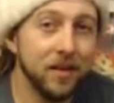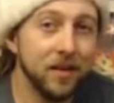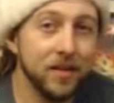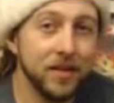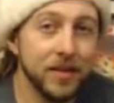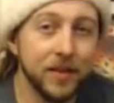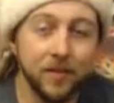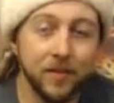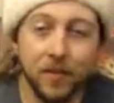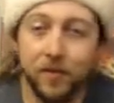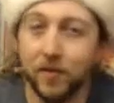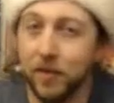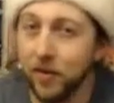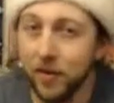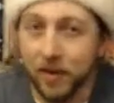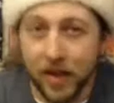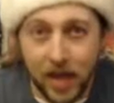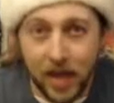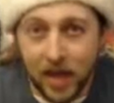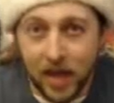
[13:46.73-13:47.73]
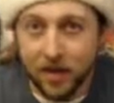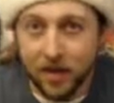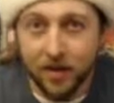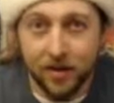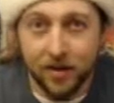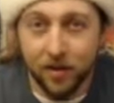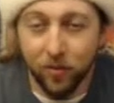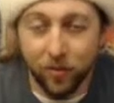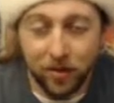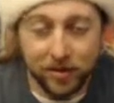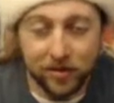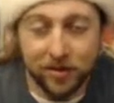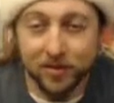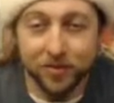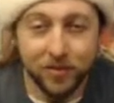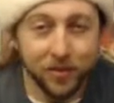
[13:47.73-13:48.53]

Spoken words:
except for the very end, and he wasn't.